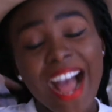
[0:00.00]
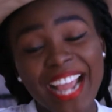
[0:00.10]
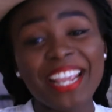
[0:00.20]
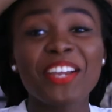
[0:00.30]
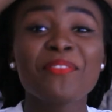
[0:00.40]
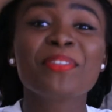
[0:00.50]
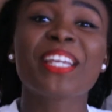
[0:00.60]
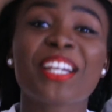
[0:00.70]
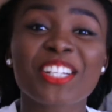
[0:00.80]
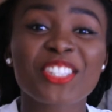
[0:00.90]
I am
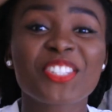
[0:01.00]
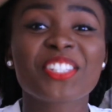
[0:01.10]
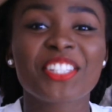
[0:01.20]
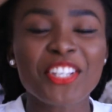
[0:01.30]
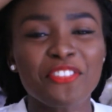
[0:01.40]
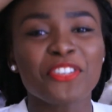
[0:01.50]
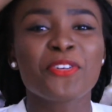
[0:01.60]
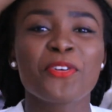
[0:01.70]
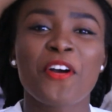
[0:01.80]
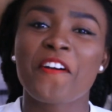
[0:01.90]
here to give
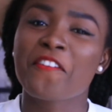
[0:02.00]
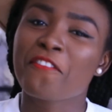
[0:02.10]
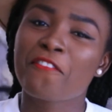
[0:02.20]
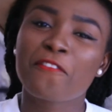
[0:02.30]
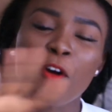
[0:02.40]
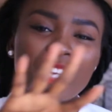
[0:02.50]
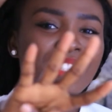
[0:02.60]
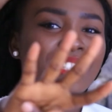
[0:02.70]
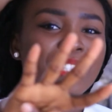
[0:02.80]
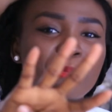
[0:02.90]
you four
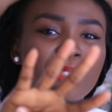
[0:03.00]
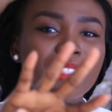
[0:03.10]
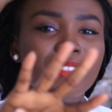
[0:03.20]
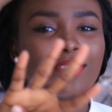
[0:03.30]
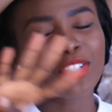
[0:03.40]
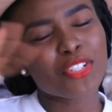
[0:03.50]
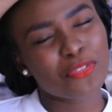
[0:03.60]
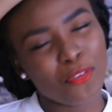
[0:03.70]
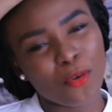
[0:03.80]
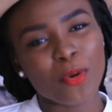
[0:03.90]
tips,
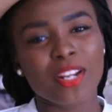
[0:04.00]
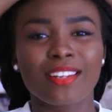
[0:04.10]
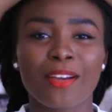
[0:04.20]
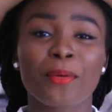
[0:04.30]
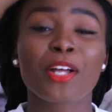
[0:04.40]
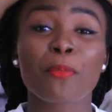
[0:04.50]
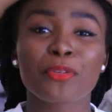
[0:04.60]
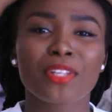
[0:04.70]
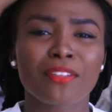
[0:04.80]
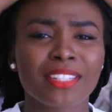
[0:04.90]
just four, that will help
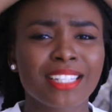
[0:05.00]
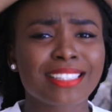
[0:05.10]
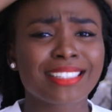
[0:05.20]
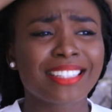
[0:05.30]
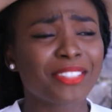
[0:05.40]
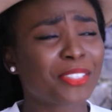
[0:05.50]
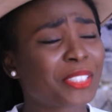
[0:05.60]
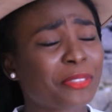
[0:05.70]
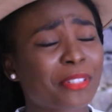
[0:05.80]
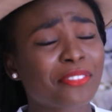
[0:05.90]
you navigate
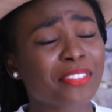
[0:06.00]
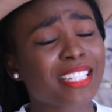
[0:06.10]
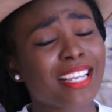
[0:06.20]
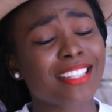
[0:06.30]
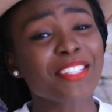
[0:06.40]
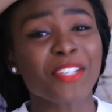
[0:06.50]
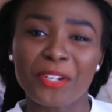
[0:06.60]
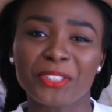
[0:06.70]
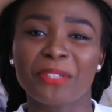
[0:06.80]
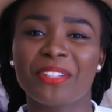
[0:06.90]
Lagos traffic. This
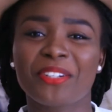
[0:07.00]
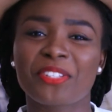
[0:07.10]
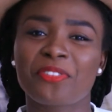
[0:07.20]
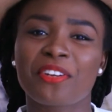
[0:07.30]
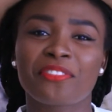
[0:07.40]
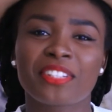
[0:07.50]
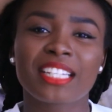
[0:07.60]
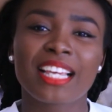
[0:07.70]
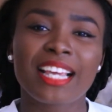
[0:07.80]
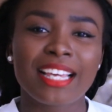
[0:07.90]
awesome Lagos
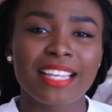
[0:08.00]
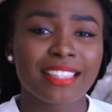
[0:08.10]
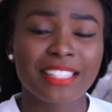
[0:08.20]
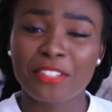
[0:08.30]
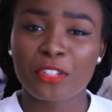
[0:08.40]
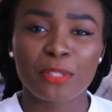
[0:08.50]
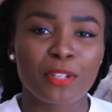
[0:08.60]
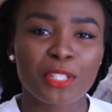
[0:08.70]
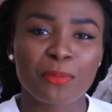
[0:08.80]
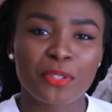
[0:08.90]
traffic this
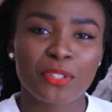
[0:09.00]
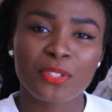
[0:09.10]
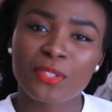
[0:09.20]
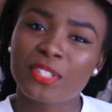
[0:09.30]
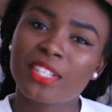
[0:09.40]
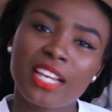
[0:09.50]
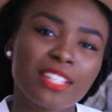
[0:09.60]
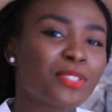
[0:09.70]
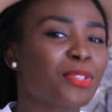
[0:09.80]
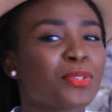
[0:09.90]
Christmas period. So,
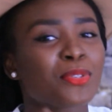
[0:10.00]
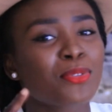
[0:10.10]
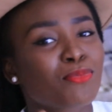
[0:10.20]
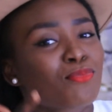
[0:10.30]
stay tuned.